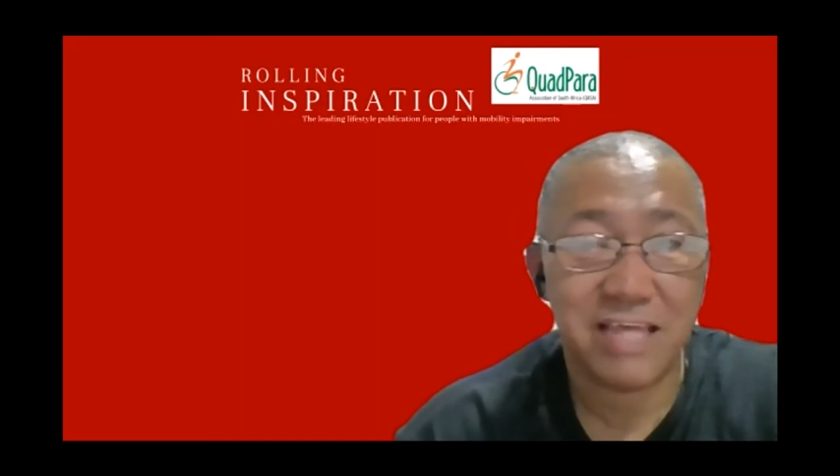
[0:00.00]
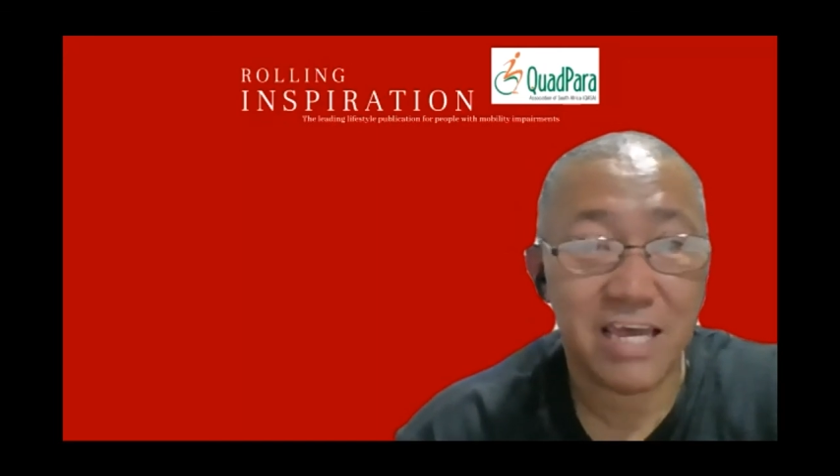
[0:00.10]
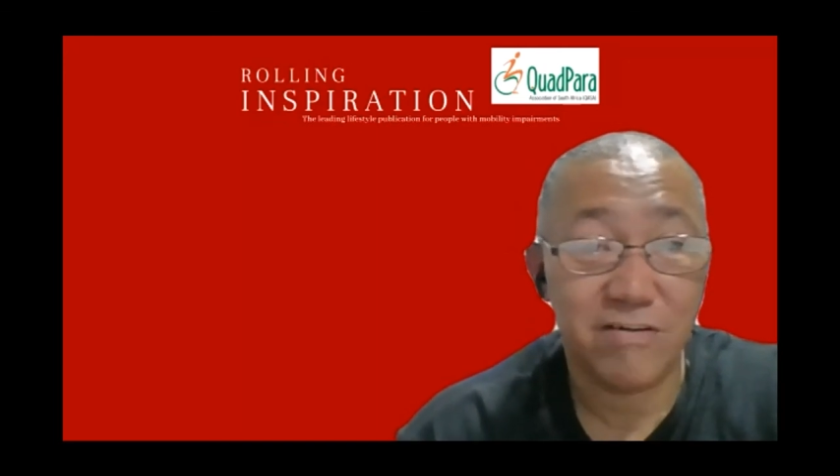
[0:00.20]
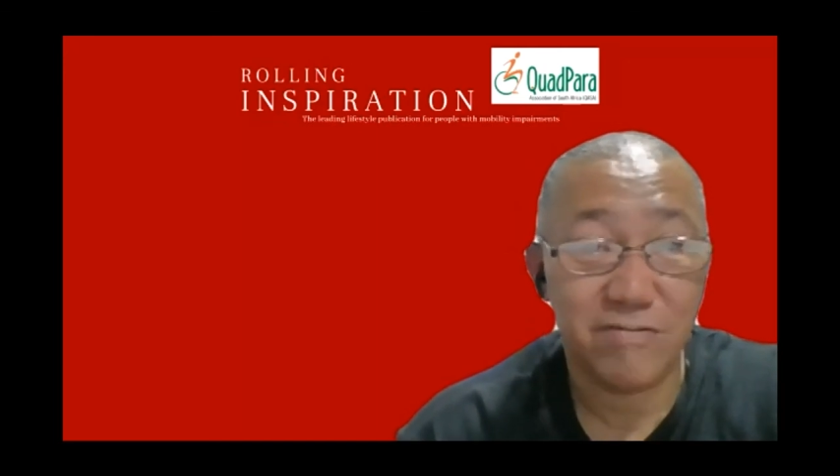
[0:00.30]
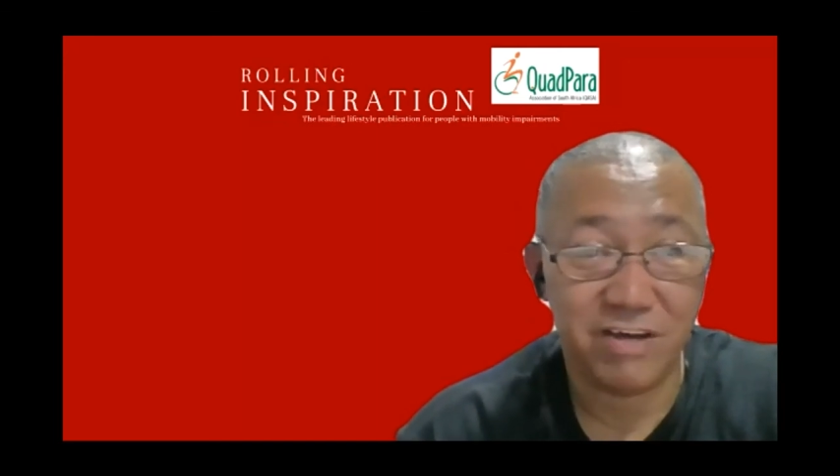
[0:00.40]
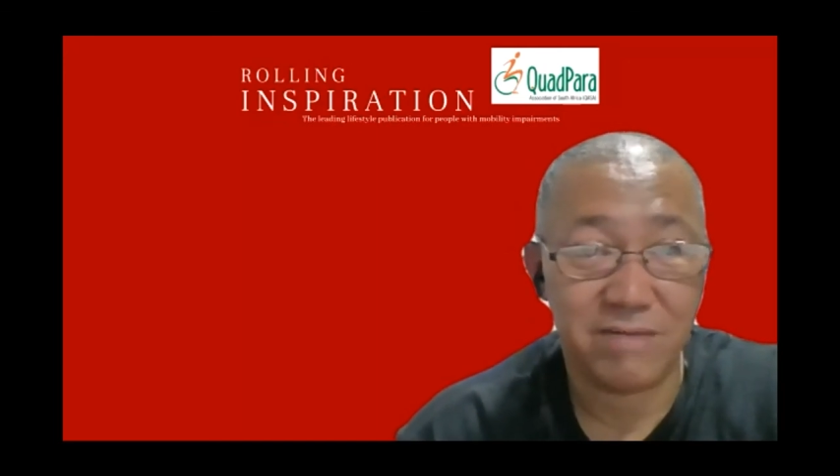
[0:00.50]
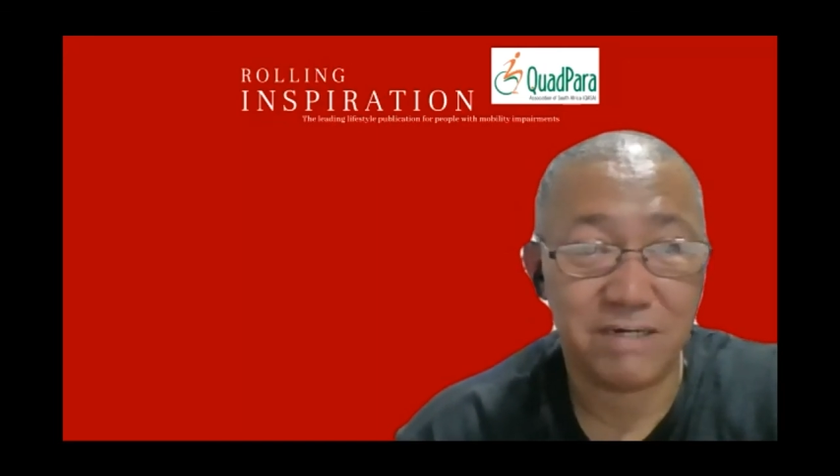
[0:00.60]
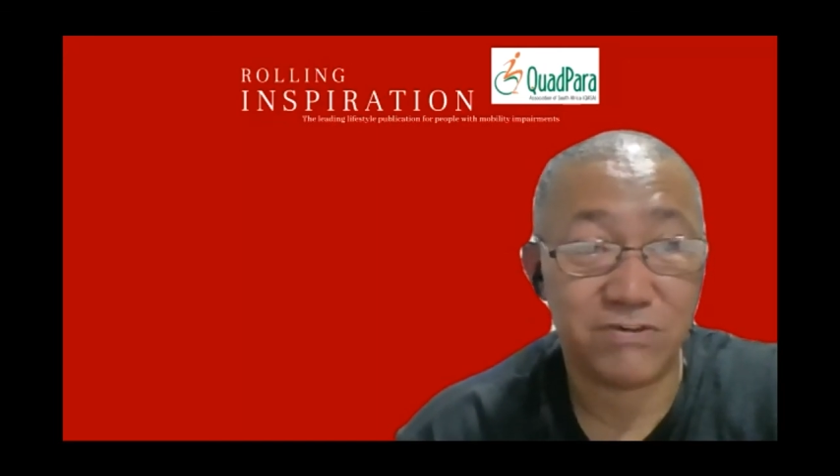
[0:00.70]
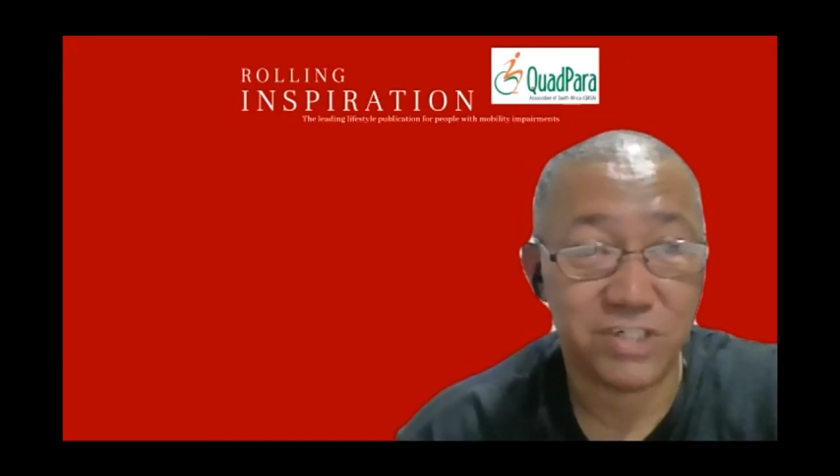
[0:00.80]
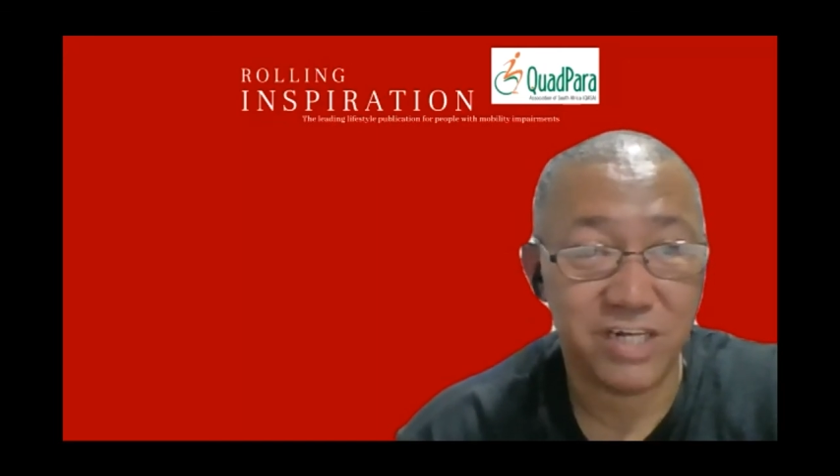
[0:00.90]
thank you very
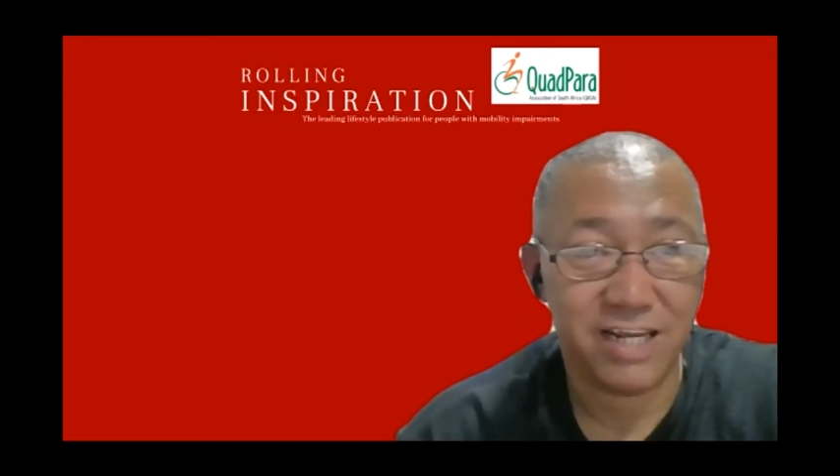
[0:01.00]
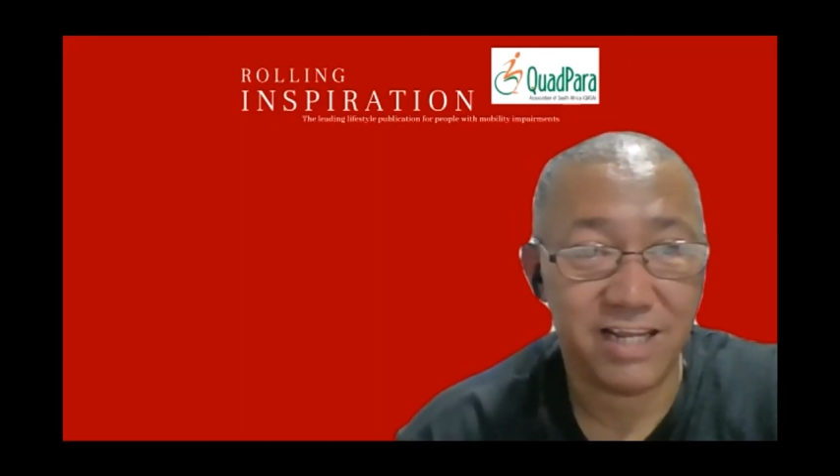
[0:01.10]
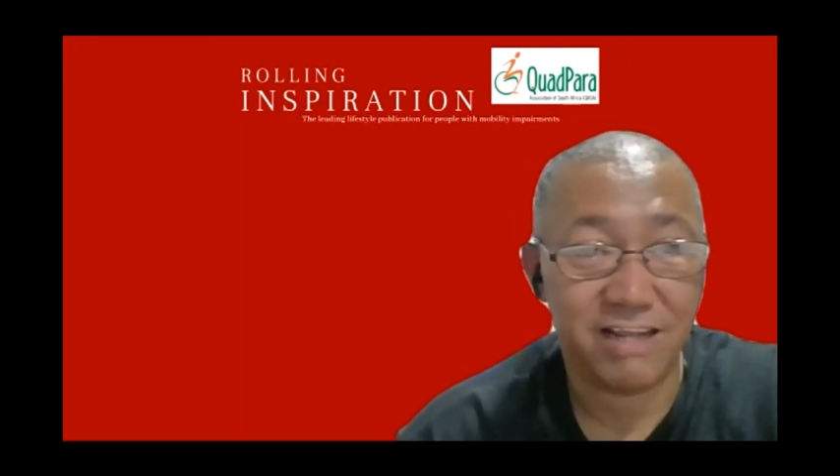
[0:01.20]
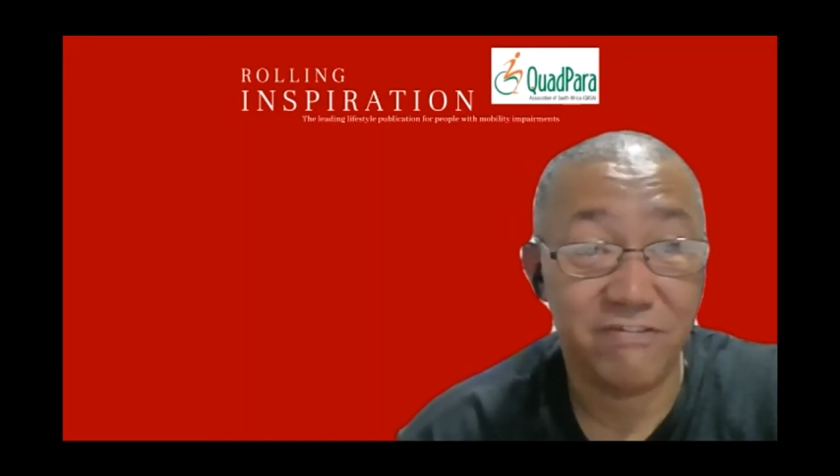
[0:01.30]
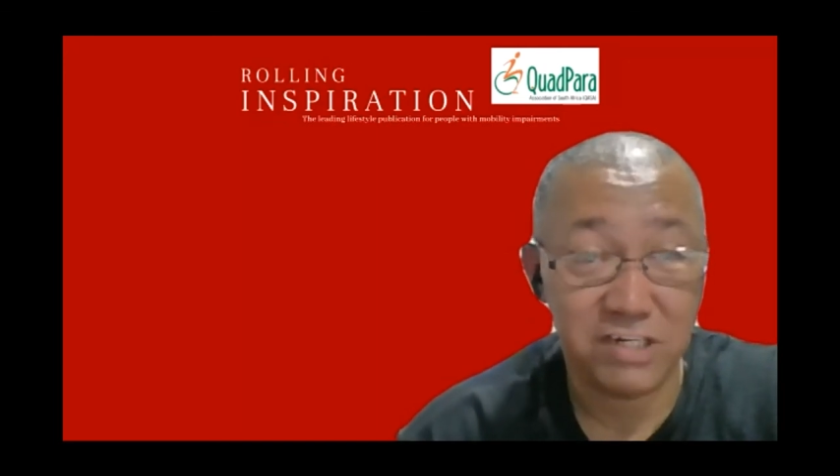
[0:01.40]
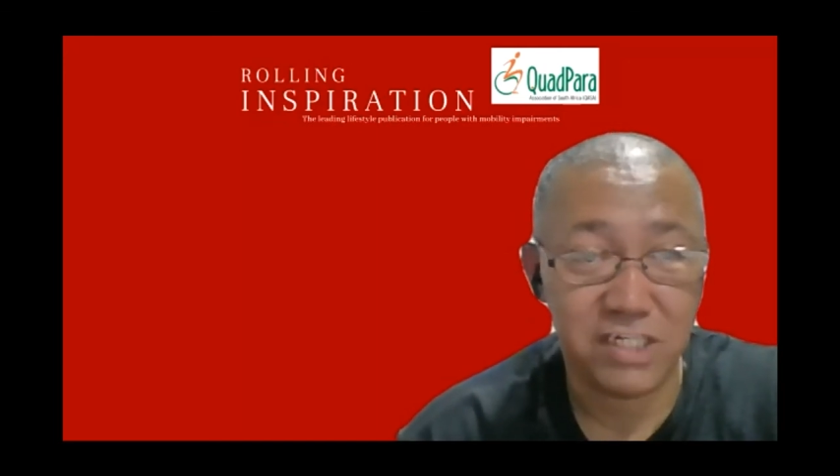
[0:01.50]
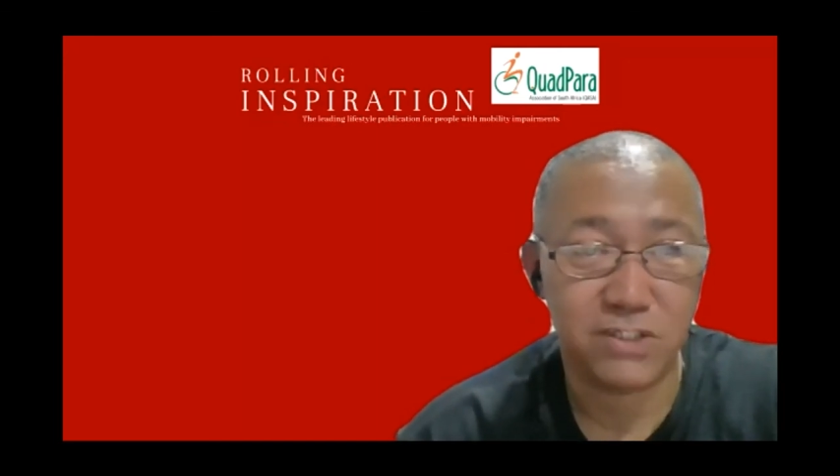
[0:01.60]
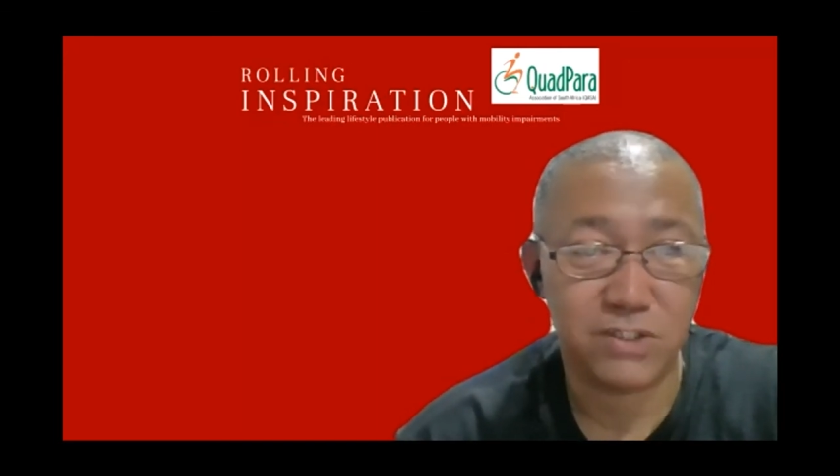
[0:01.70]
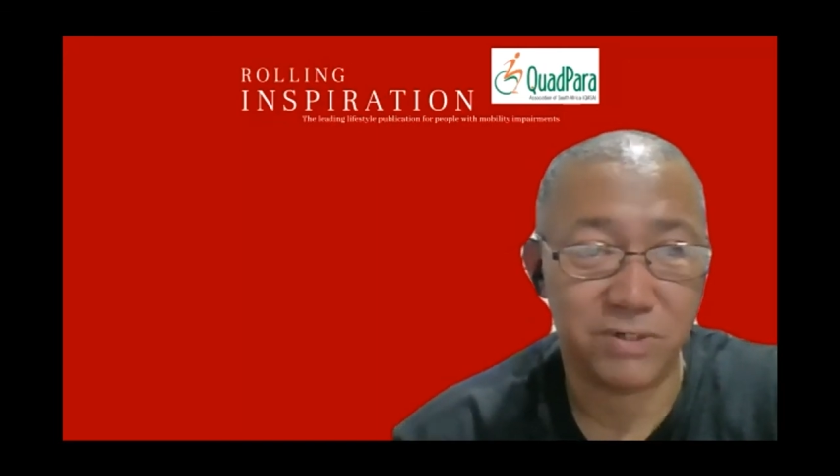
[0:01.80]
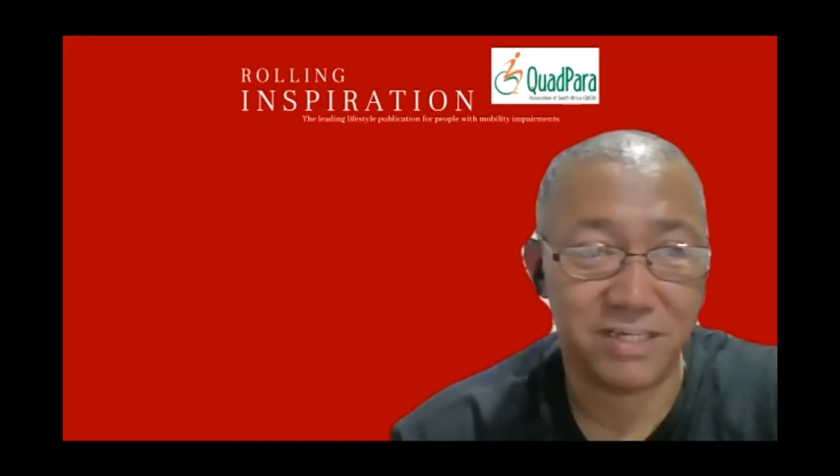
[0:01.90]
much for sharing your fishing
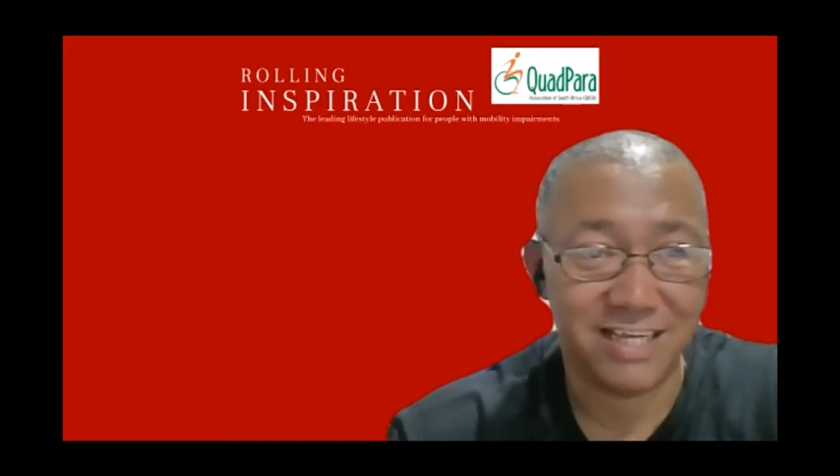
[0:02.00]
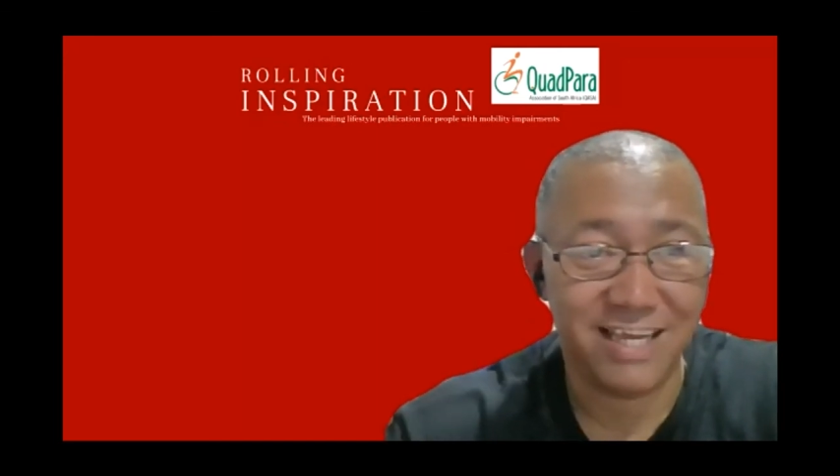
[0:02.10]
stories.